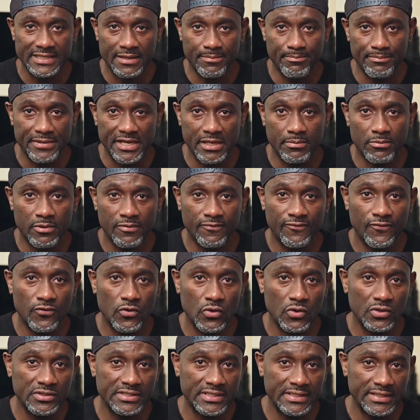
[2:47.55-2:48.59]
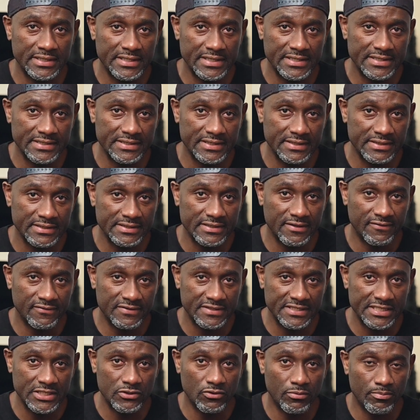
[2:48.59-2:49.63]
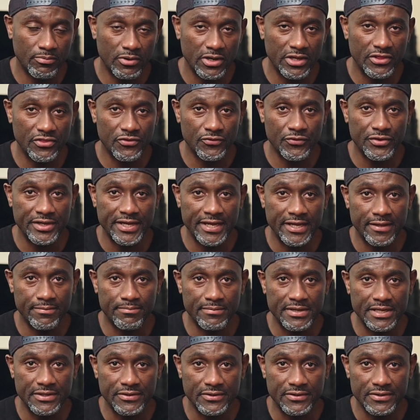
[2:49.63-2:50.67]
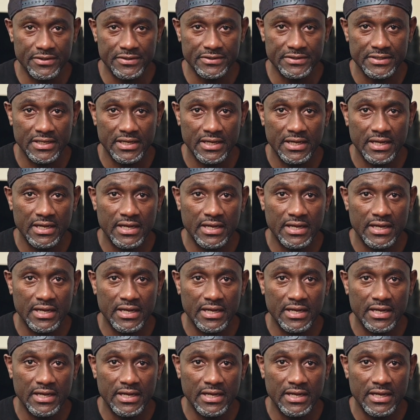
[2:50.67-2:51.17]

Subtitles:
a minimum focusing distance of 0.38 meters,